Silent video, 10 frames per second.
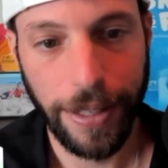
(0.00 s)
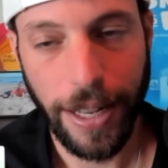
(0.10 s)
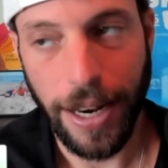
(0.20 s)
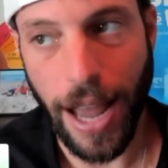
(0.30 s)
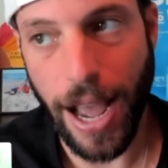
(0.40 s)

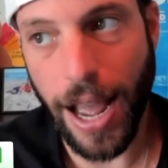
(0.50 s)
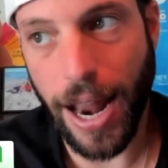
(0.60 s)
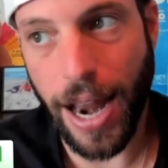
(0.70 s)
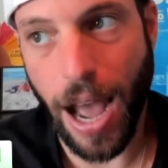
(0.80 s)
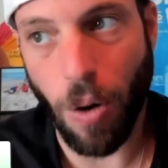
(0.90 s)
Now,
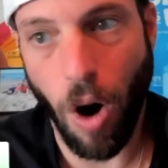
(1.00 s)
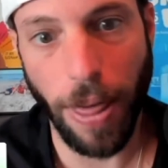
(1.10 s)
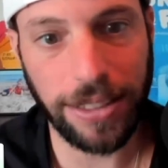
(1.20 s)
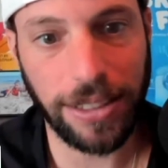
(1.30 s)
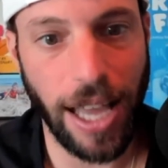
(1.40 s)
now all
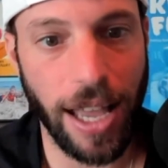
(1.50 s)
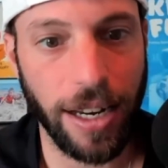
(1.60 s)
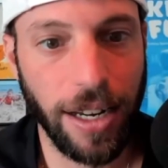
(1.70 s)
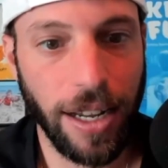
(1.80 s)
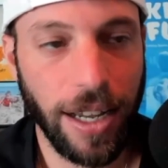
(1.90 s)
that
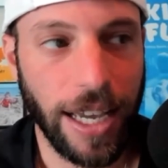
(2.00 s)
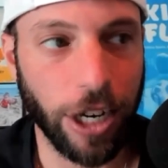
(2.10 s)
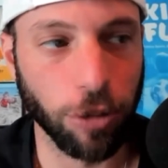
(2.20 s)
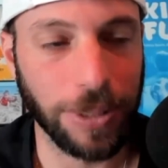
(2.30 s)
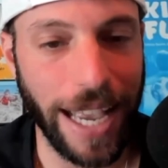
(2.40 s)
said,
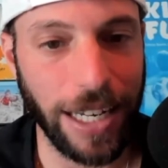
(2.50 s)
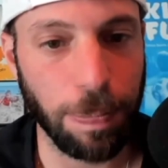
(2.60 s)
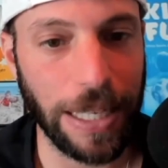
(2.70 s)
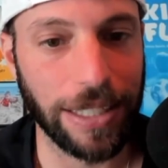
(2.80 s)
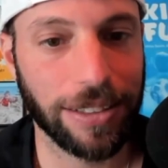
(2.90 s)
Ingram's
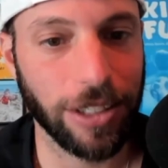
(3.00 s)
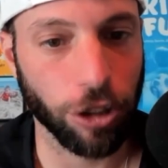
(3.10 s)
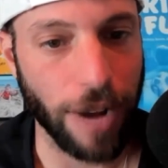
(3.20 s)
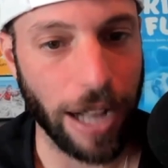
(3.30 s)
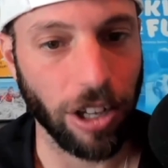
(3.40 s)
ADP is still
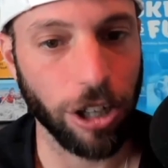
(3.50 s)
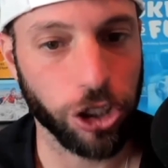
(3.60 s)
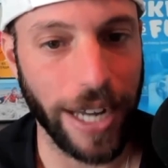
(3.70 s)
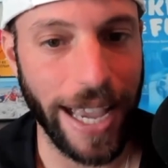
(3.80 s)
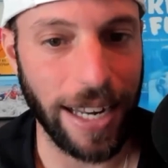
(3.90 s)
around
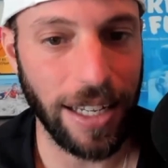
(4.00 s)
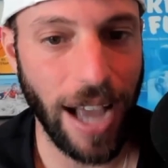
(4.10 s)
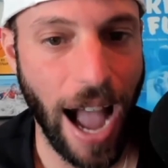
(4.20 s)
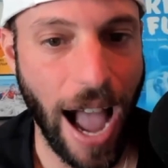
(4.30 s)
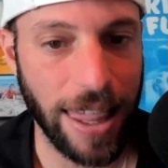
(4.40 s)
180.
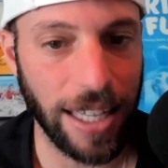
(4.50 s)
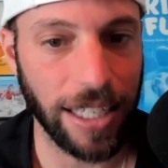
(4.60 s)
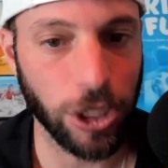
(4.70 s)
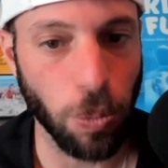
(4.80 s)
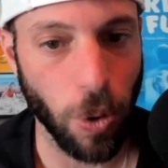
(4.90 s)
I think
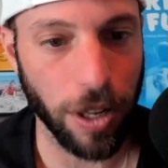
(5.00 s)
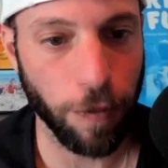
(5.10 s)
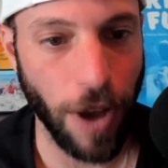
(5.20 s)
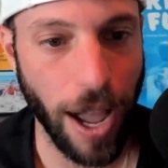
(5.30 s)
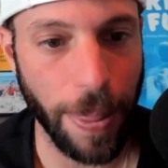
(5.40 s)
he's more than
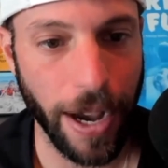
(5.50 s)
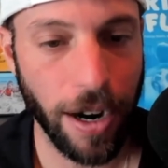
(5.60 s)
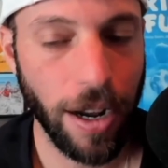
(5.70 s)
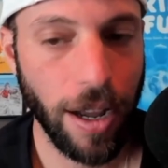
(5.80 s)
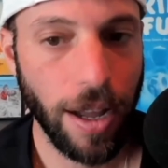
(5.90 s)
fine
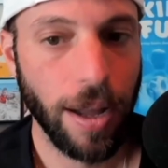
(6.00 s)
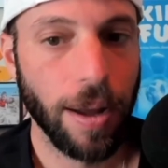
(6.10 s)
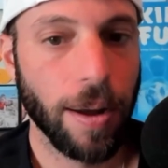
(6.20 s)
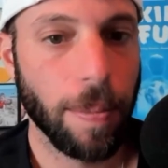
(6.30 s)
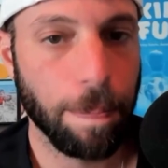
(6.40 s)
there,
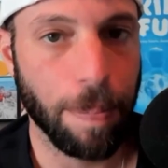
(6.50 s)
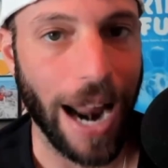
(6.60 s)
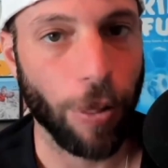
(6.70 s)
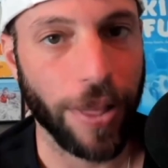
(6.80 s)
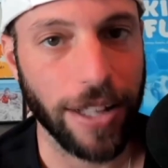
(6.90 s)
but I
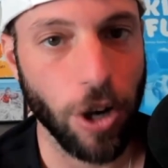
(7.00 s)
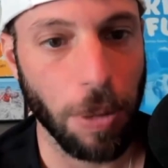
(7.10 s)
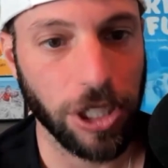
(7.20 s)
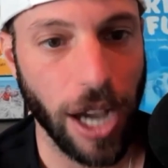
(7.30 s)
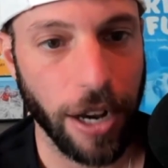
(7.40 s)
don't think I'd go
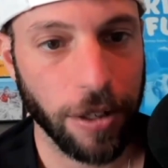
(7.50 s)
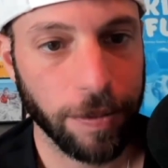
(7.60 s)
much higher.